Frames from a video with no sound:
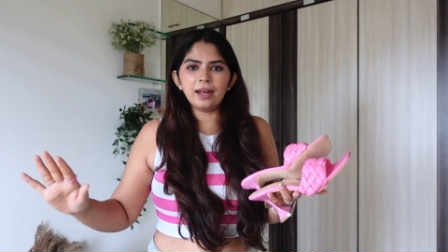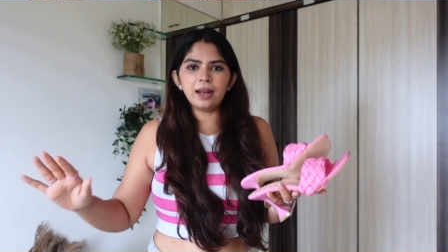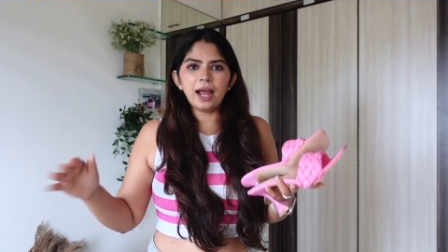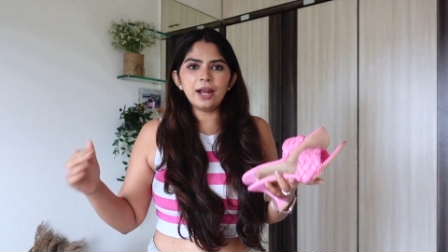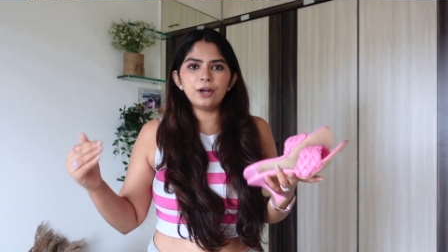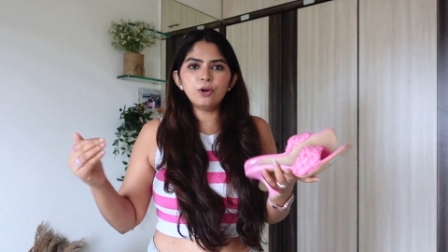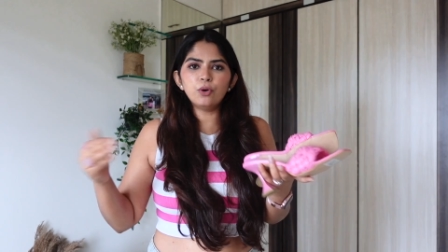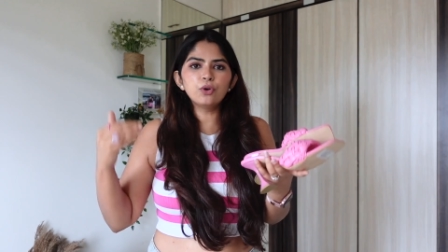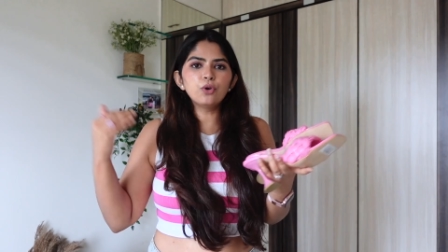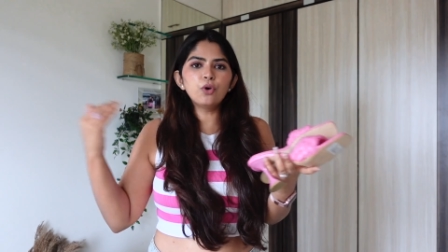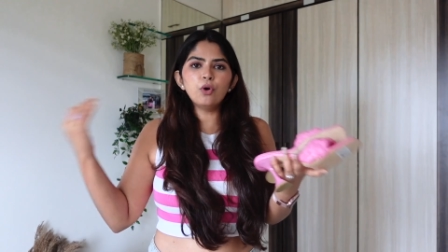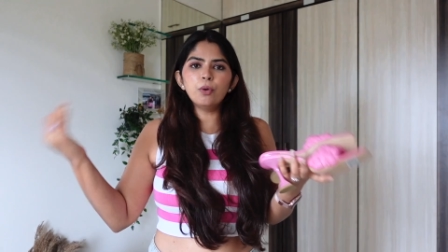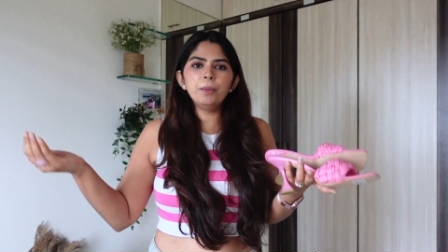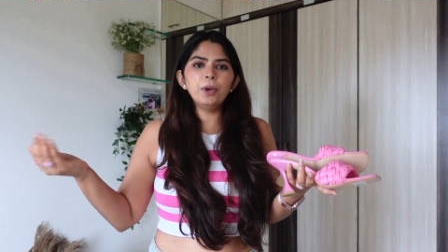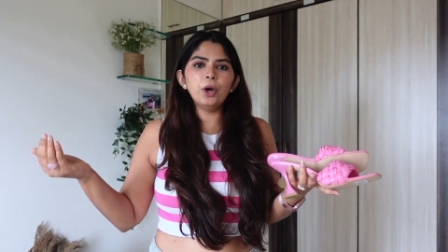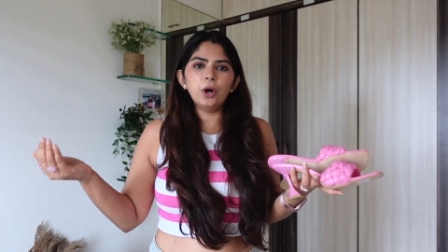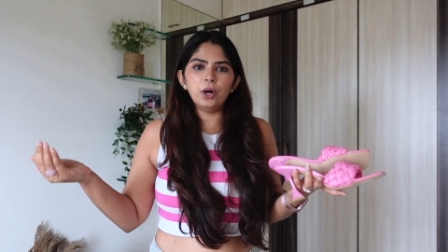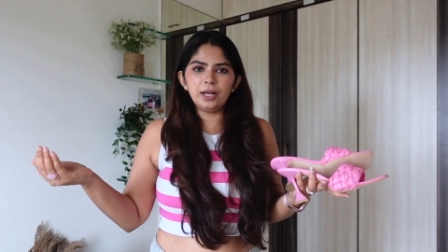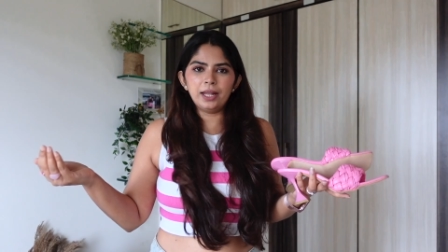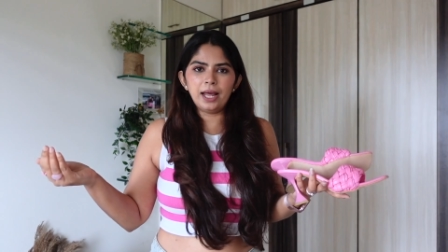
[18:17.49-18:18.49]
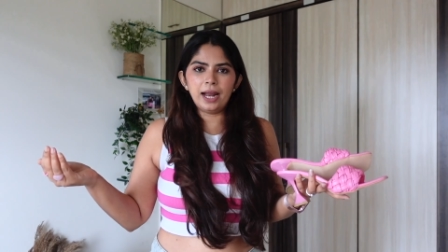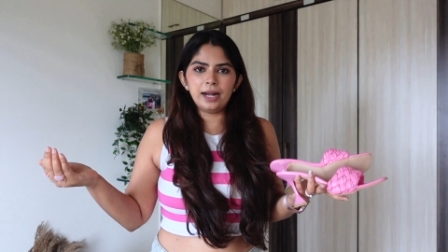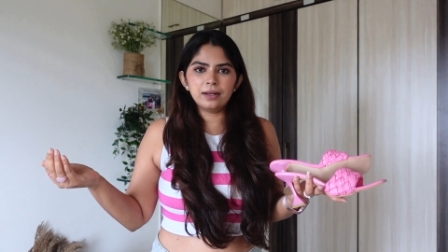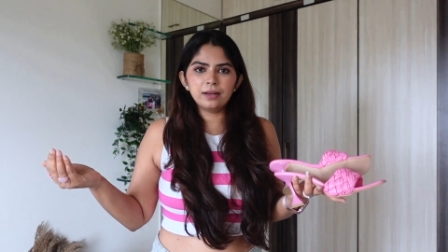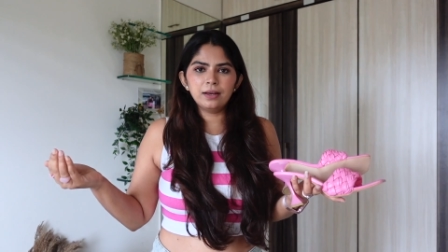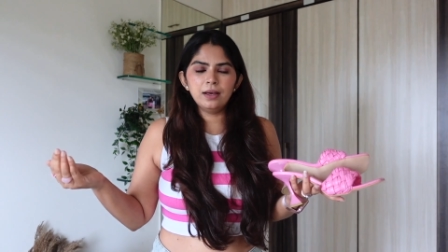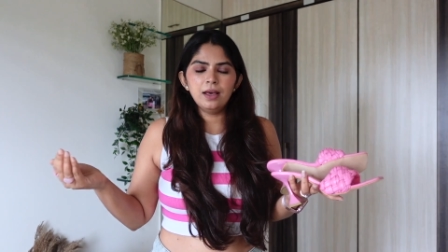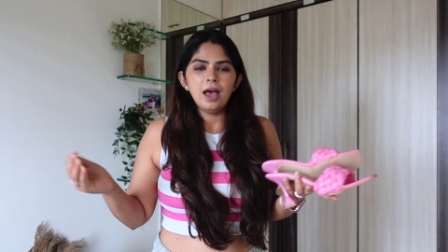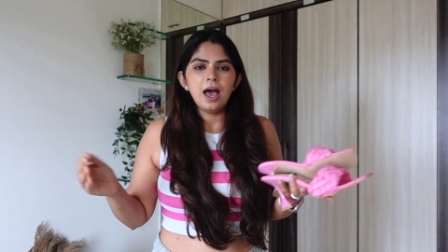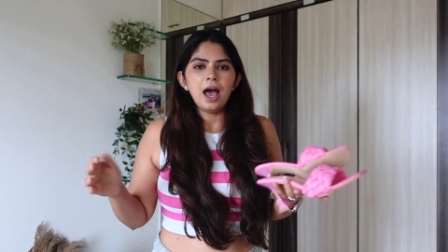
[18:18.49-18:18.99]
I don't go beyond that.
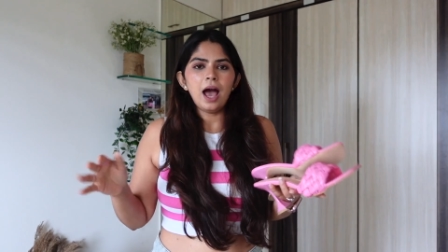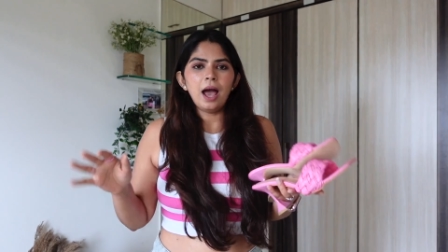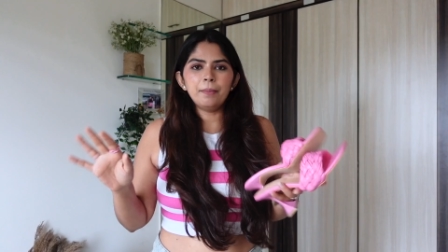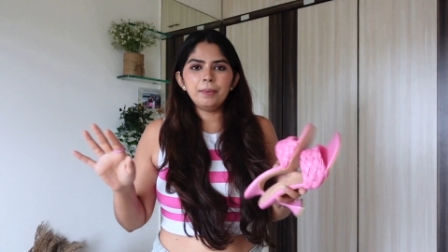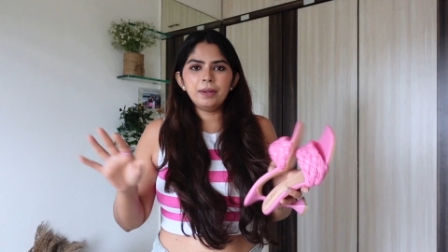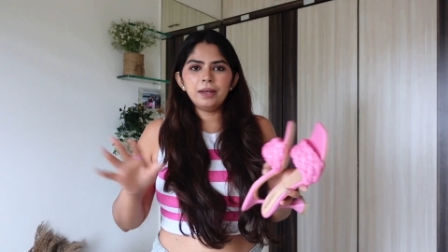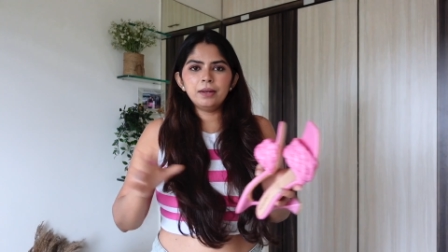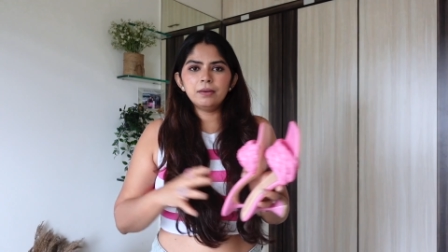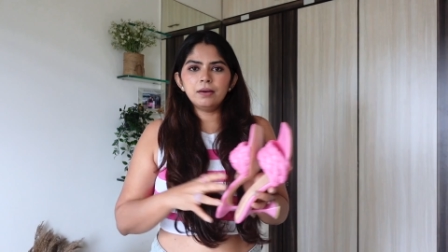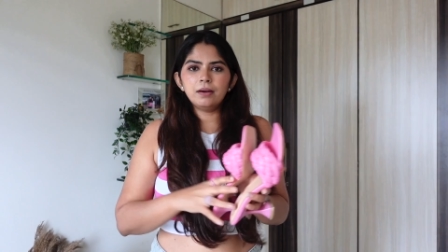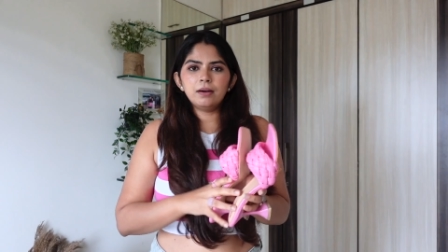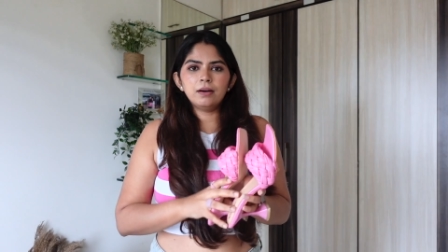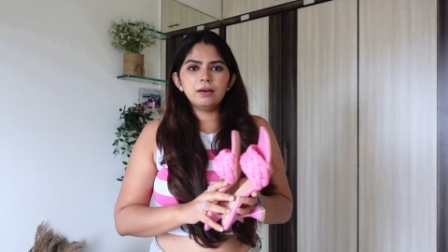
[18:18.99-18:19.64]
I mean,